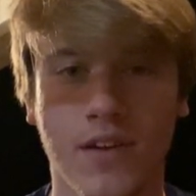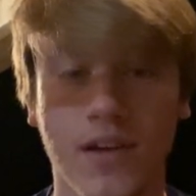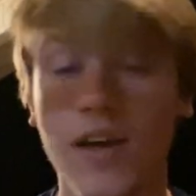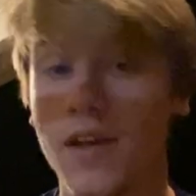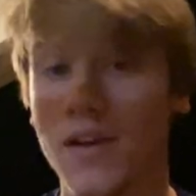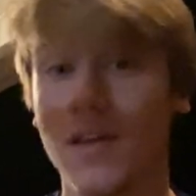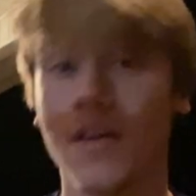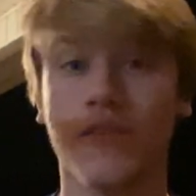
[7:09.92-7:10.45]

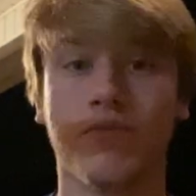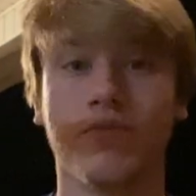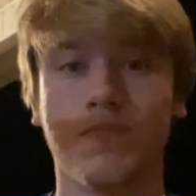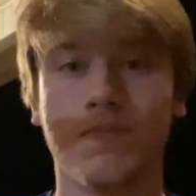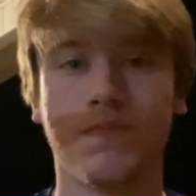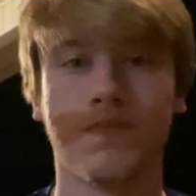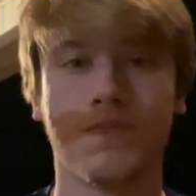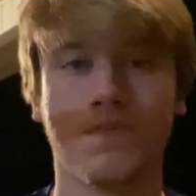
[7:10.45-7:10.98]
And if
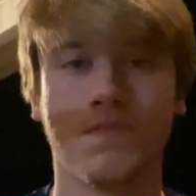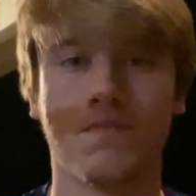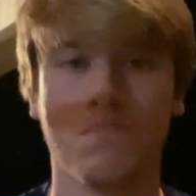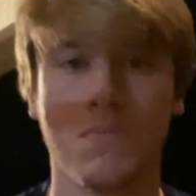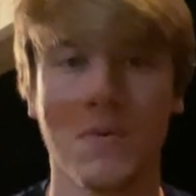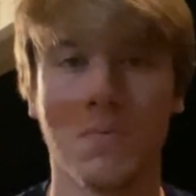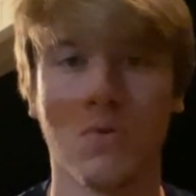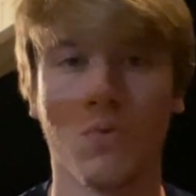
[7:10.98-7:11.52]

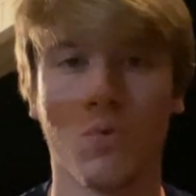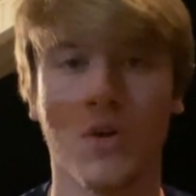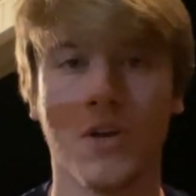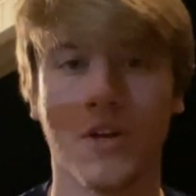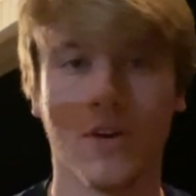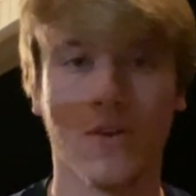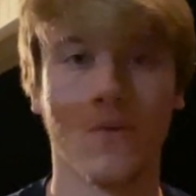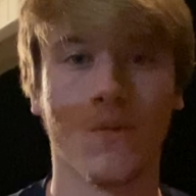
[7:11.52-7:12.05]
people are
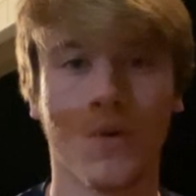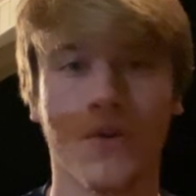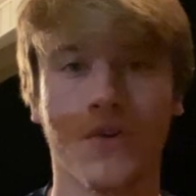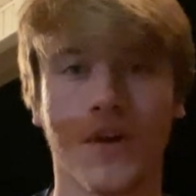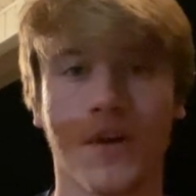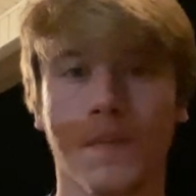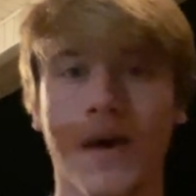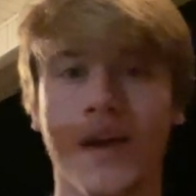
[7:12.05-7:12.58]

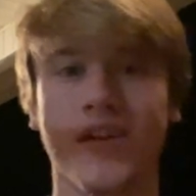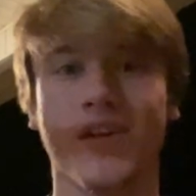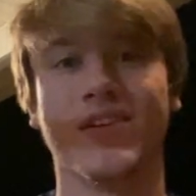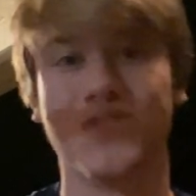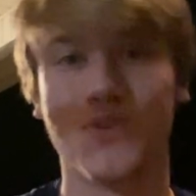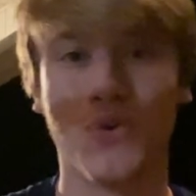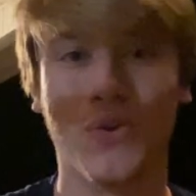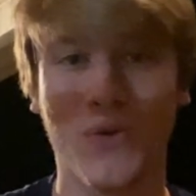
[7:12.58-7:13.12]
wondering, my knee
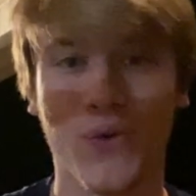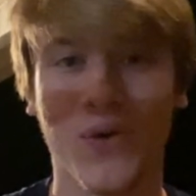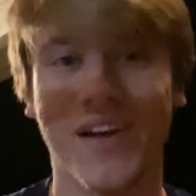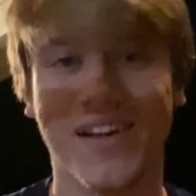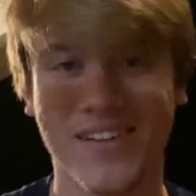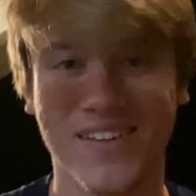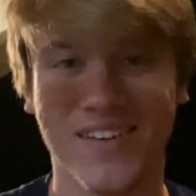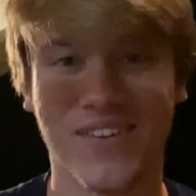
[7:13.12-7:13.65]
is doing
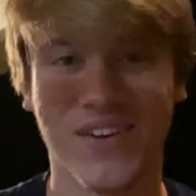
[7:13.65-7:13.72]
great